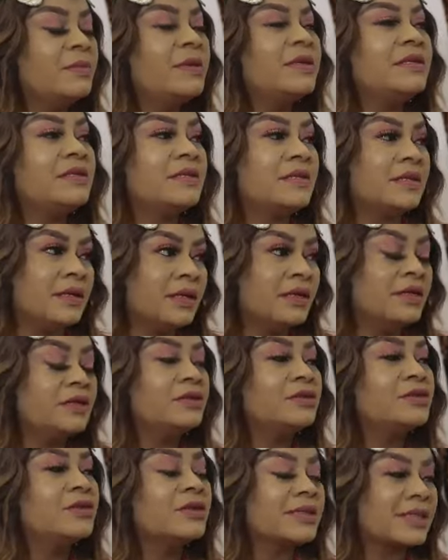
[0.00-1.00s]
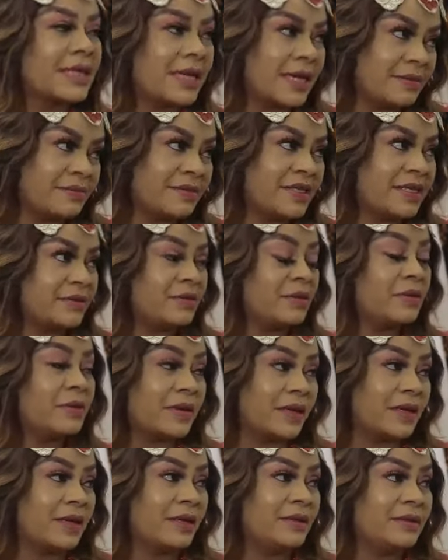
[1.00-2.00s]
Please, just calm down,
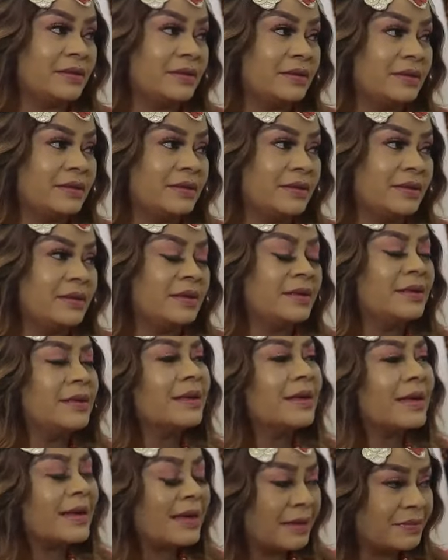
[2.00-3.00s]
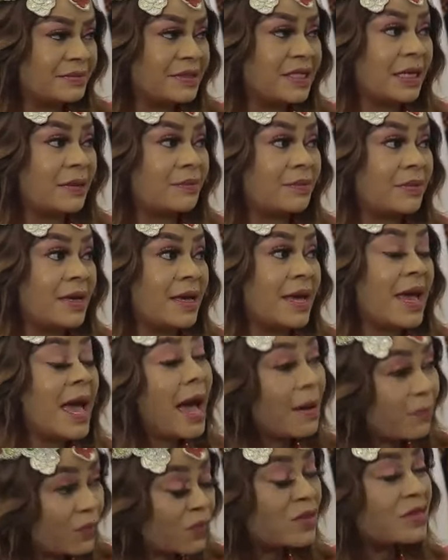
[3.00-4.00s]
okay? Calm down.
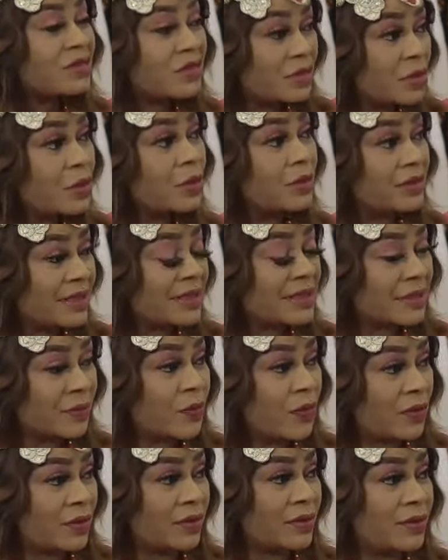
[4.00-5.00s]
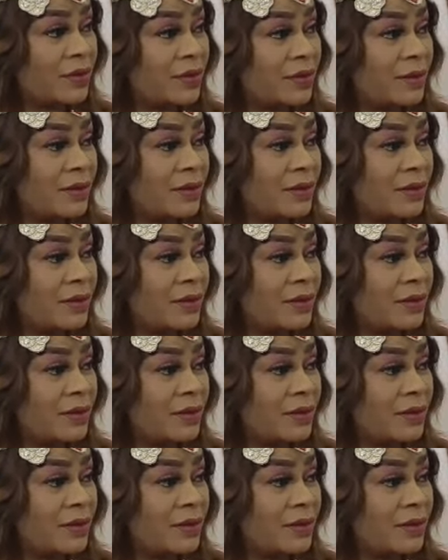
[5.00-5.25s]
I'm with you on this one.